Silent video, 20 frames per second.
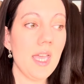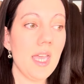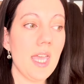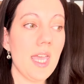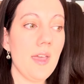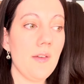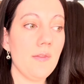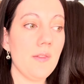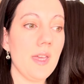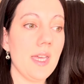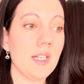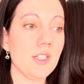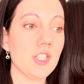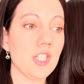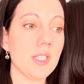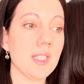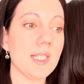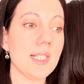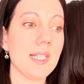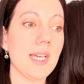If it
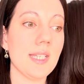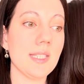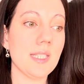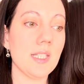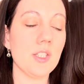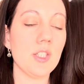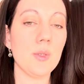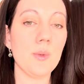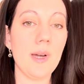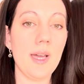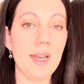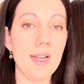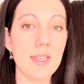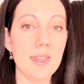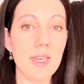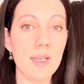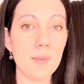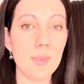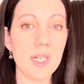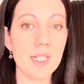just doesn't do
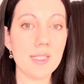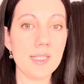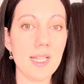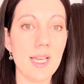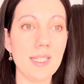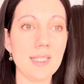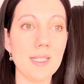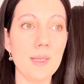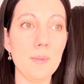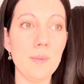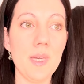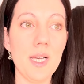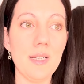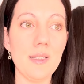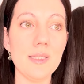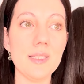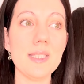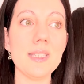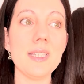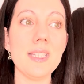anything but it doesn't
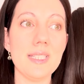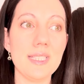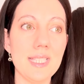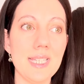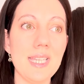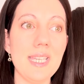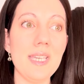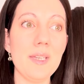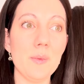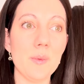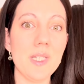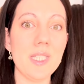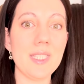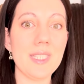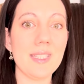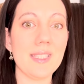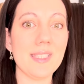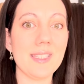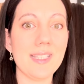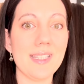melt, it's heat
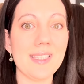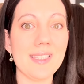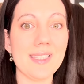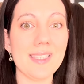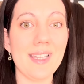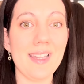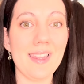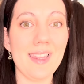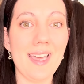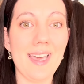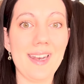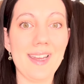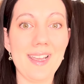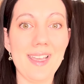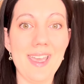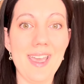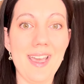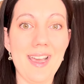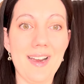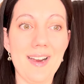resistant synthetic
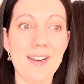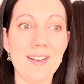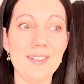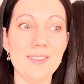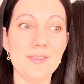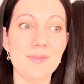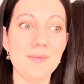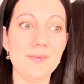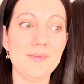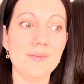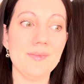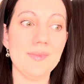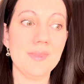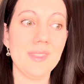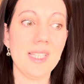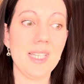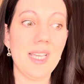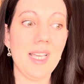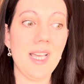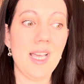hair.
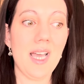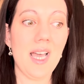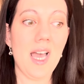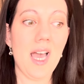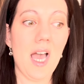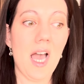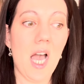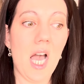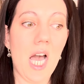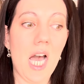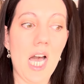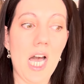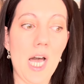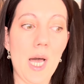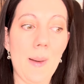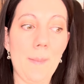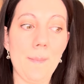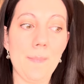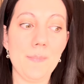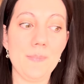
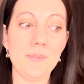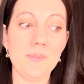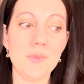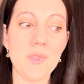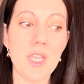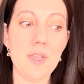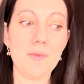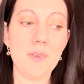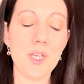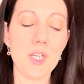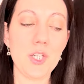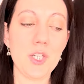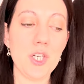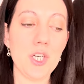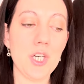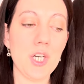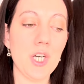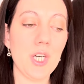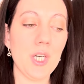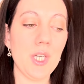If it
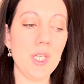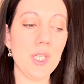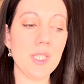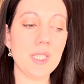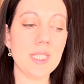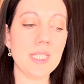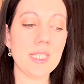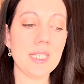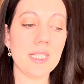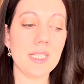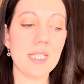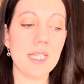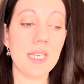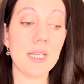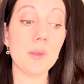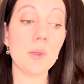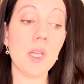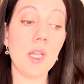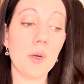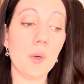curls,
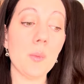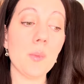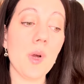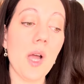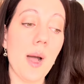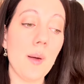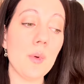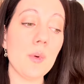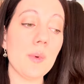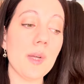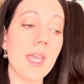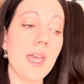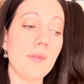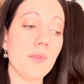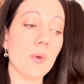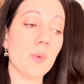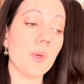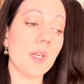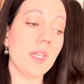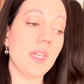it'll probably have
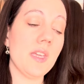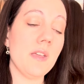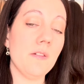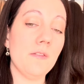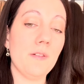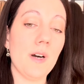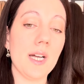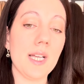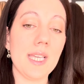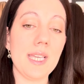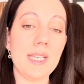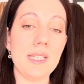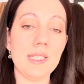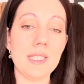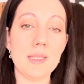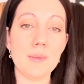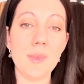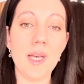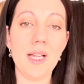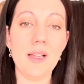a really funky
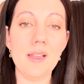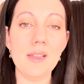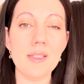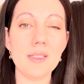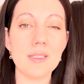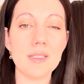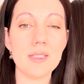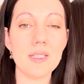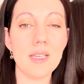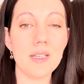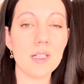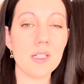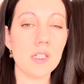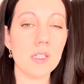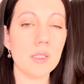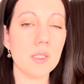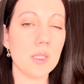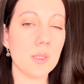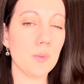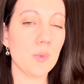smell.
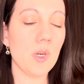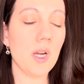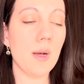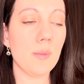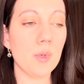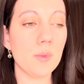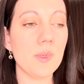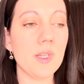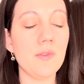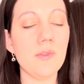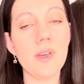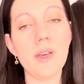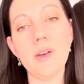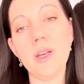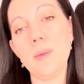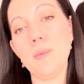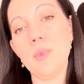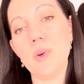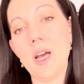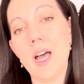It's probably
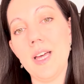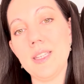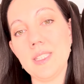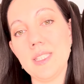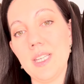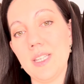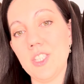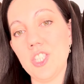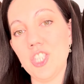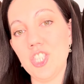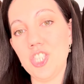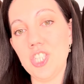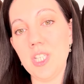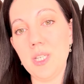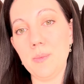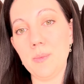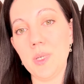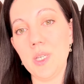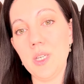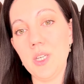very processed,
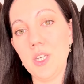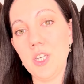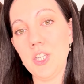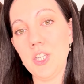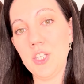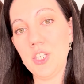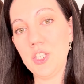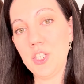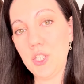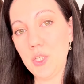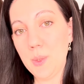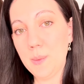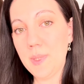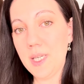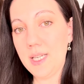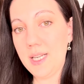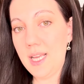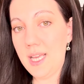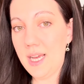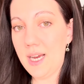cheap
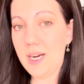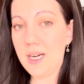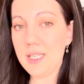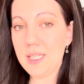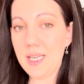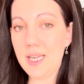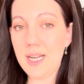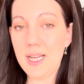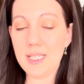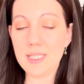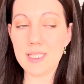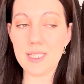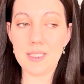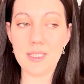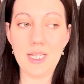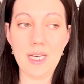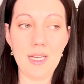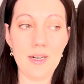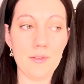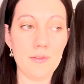human hair that has a
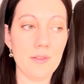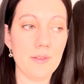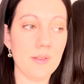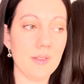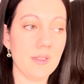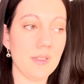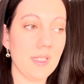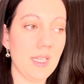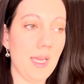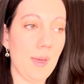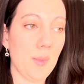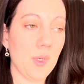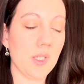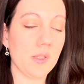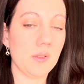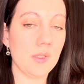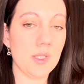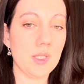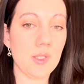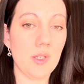lot of
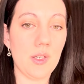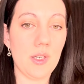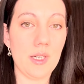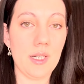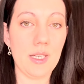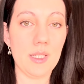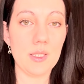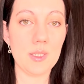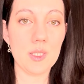chemicals on it.